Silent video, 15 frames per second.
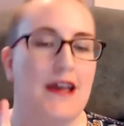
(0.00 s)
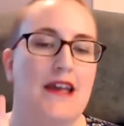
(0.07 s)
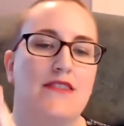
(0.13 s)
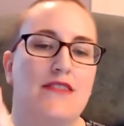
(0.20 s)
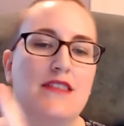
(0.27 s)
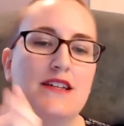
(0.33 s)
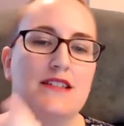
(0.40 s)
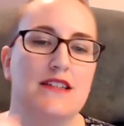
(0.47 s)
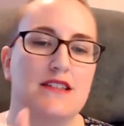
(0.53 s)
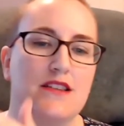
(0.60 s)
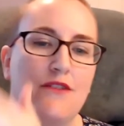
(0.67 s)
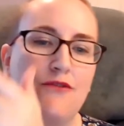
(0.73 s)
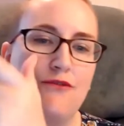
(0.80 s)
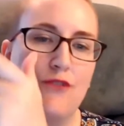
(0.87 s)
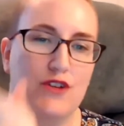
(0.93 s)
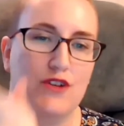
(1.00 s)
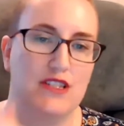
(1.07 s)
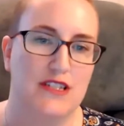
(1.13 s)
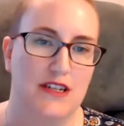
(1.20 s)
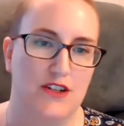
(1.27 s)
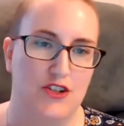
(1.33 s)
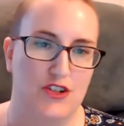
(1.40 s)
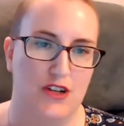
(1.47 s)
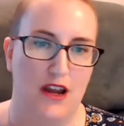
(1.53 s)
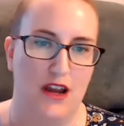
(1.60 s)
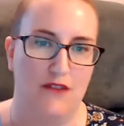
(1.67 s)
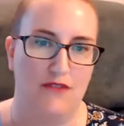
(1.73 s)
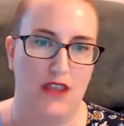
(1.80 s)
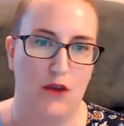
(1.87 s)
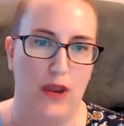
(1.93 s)
This is the first edition
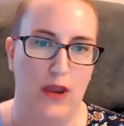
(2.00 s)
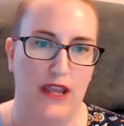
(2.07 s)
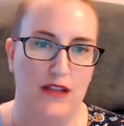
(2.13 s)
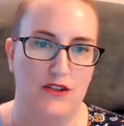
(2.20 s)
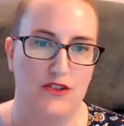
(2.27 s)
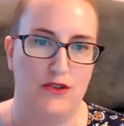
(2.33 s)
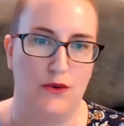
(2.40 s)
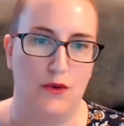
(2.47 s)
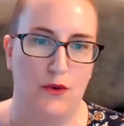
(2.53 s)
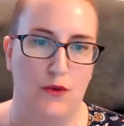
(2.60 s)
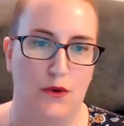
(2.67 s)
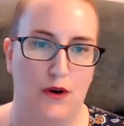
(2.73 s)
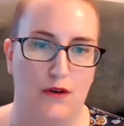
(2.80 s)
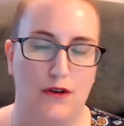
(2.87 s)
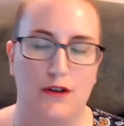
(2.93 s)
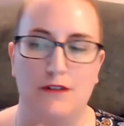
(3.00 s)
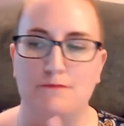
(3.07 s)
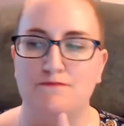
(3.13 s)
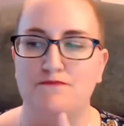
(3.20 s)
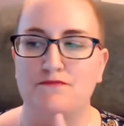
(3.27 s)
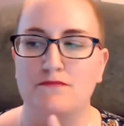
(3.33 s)
of the Awakened Soul Oracle.